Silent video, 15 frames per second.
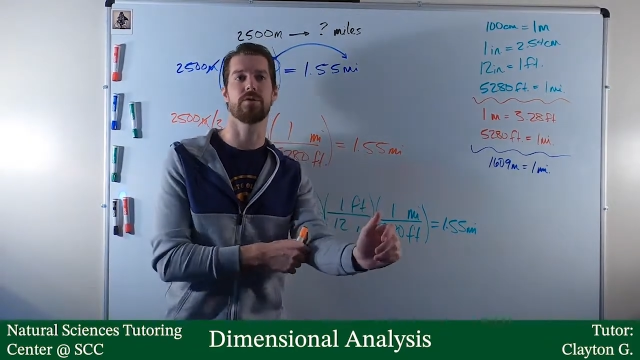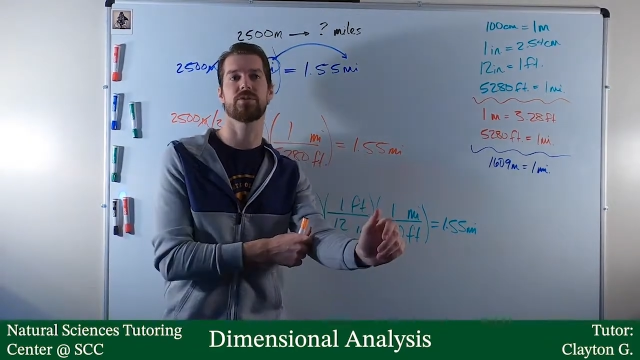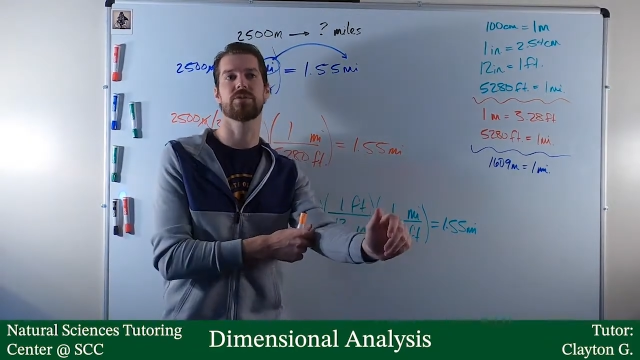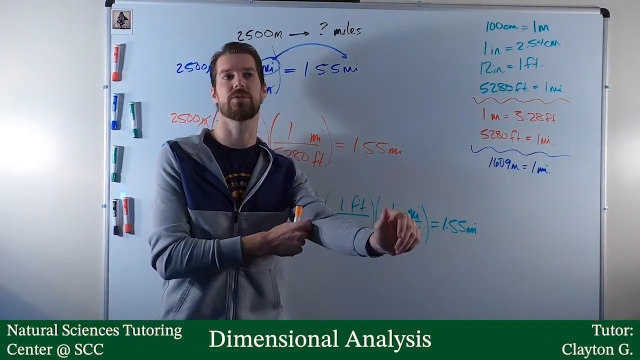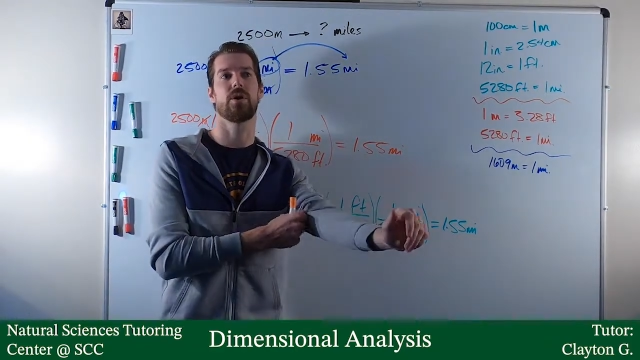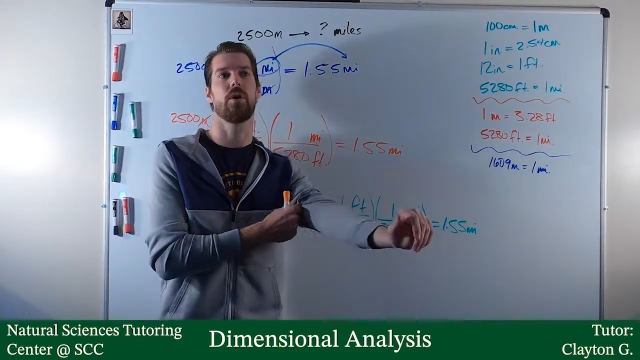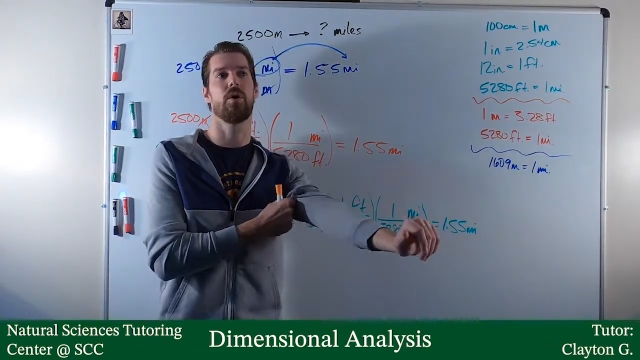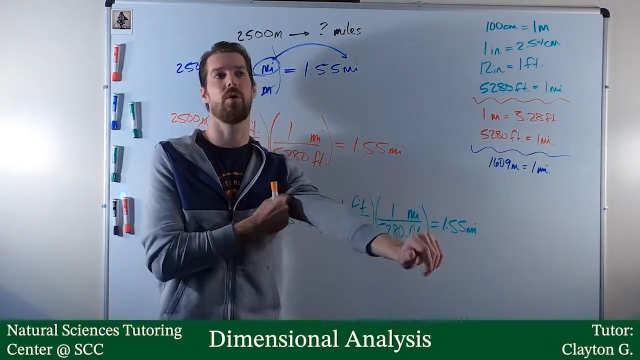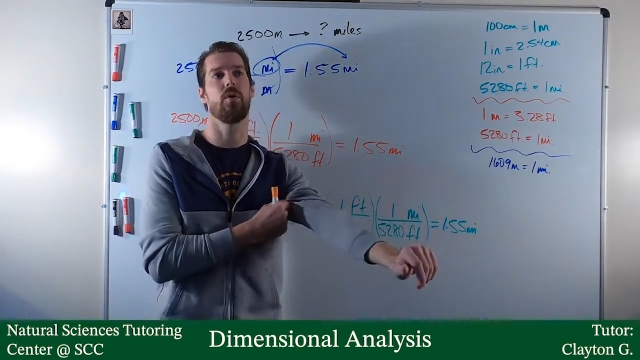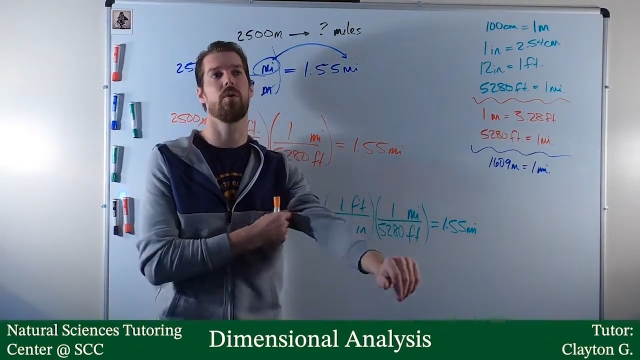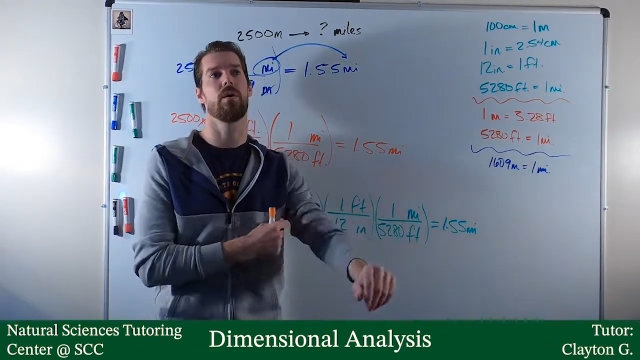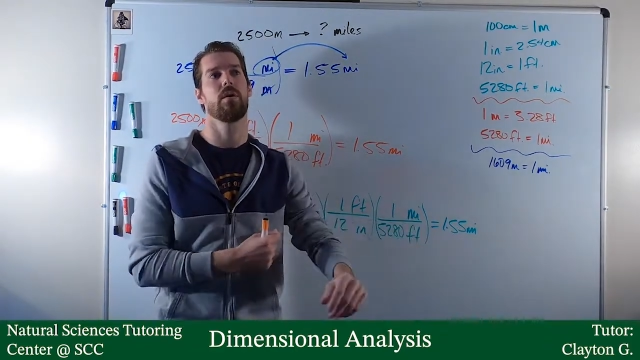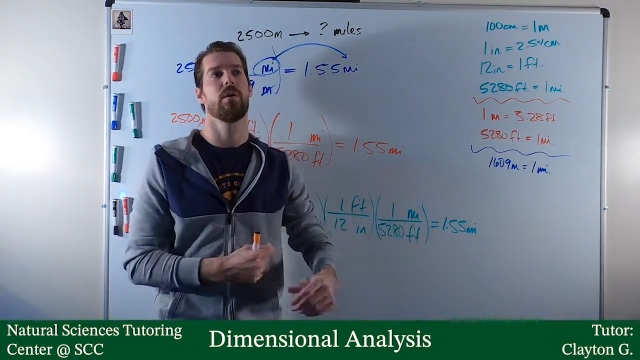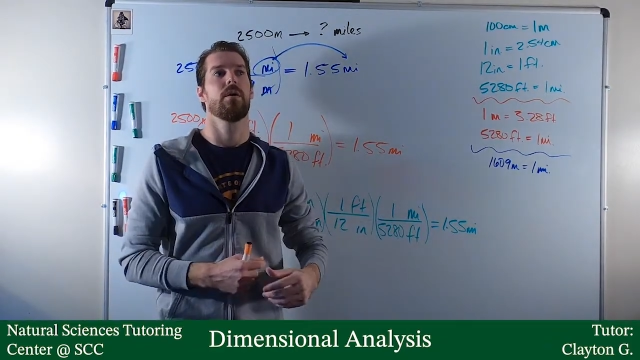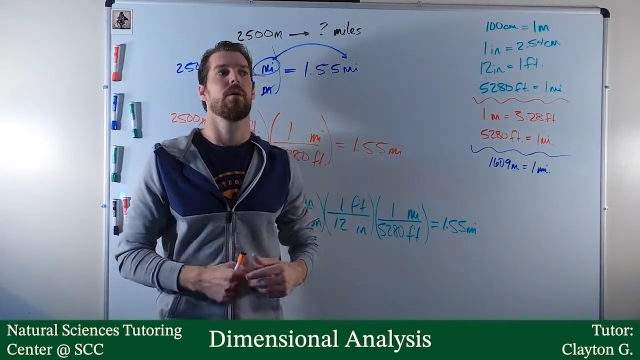
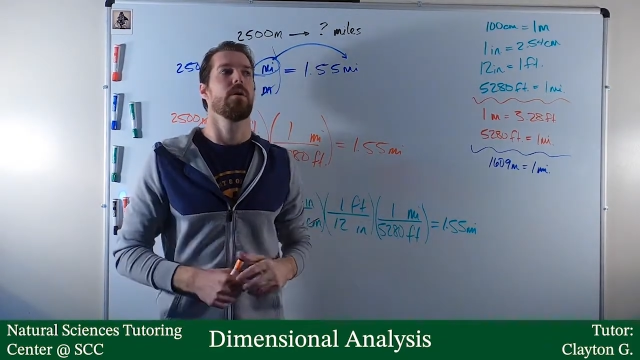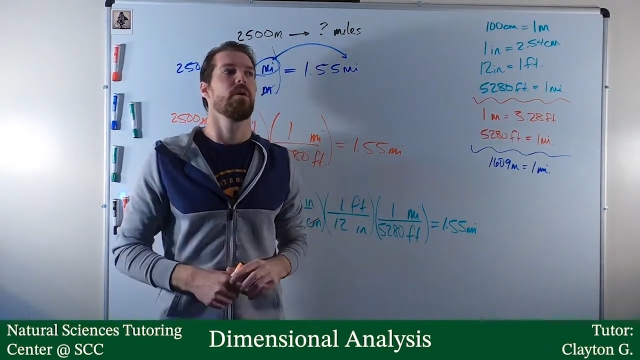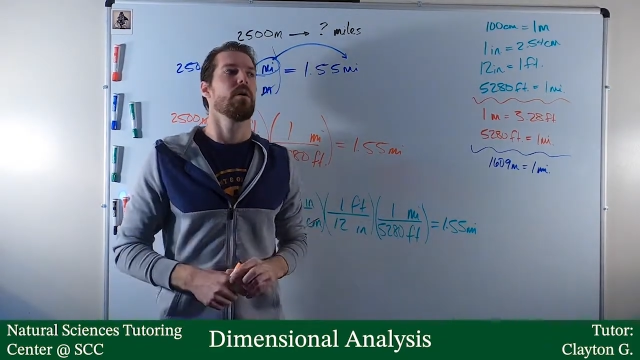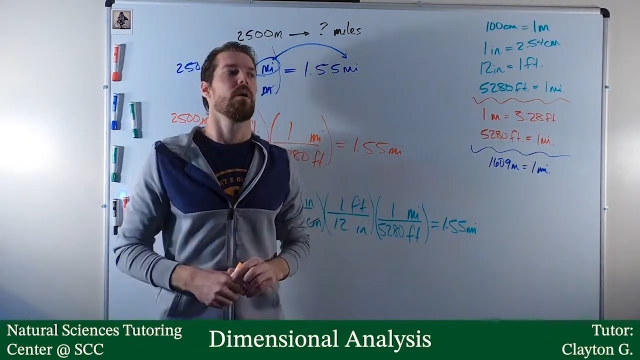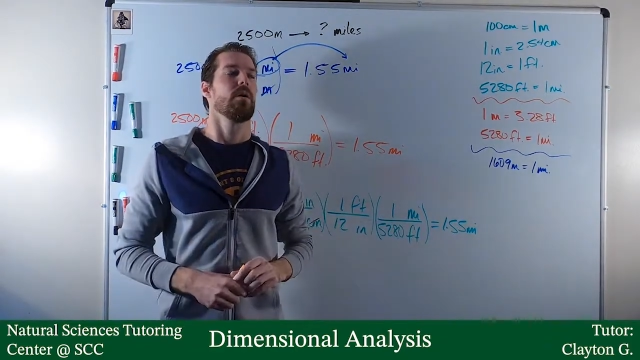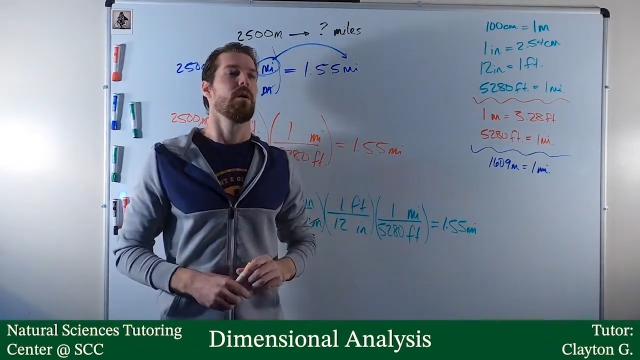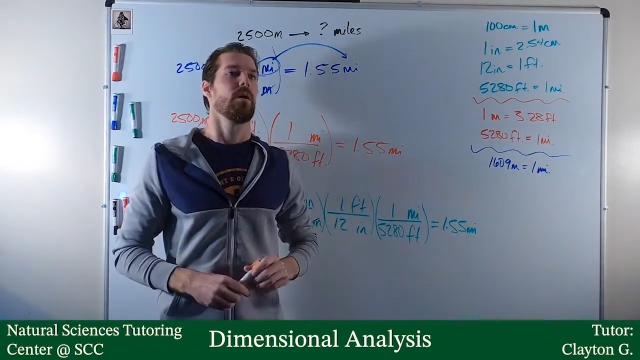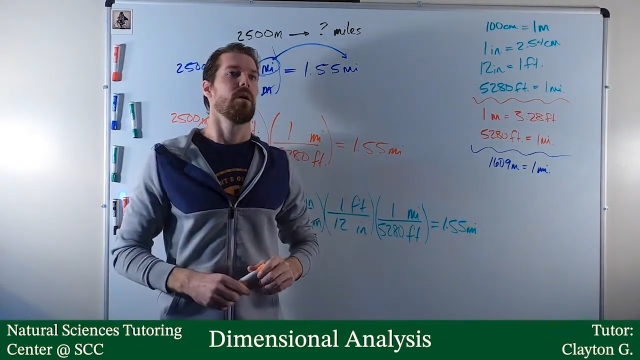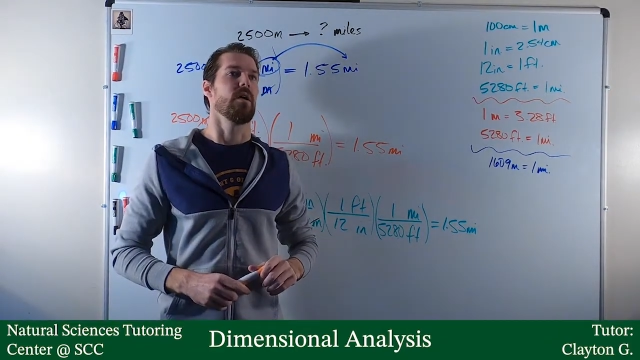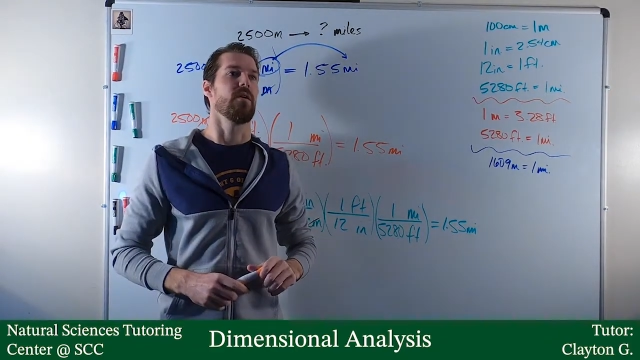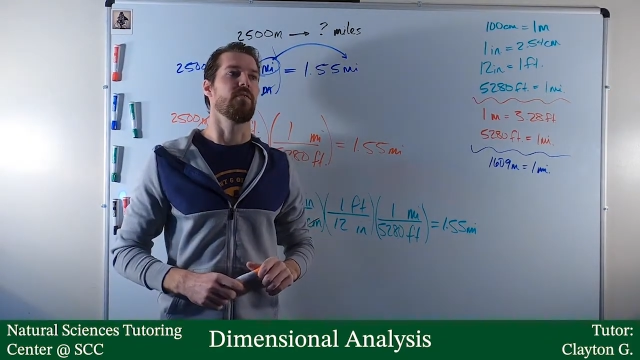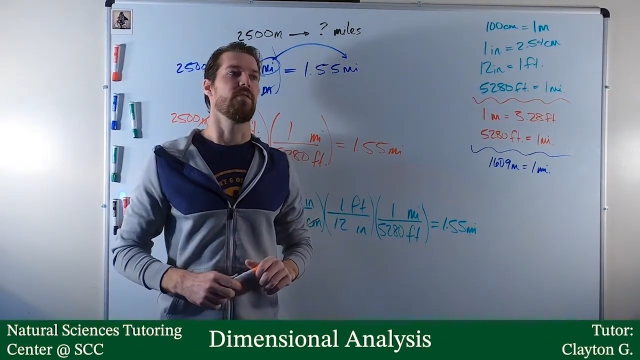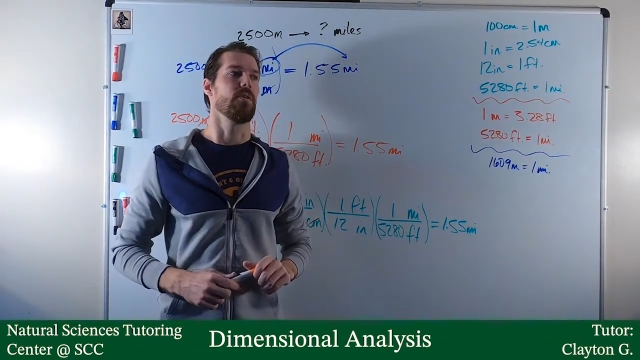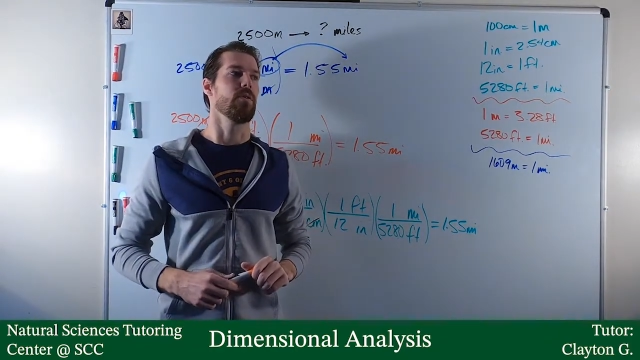So if